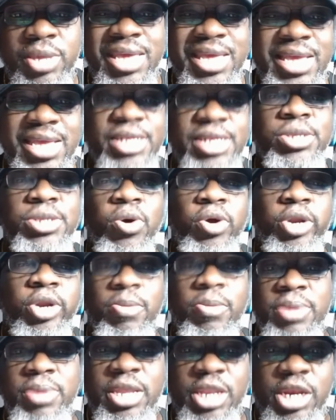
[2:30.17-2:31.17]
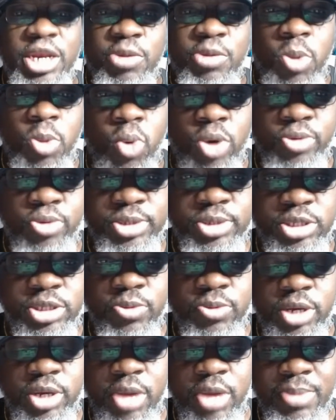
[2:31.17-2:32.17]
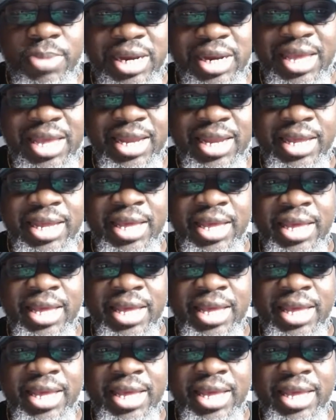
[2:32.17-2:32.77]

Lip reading: He's going to be the number 1 receiver coming in.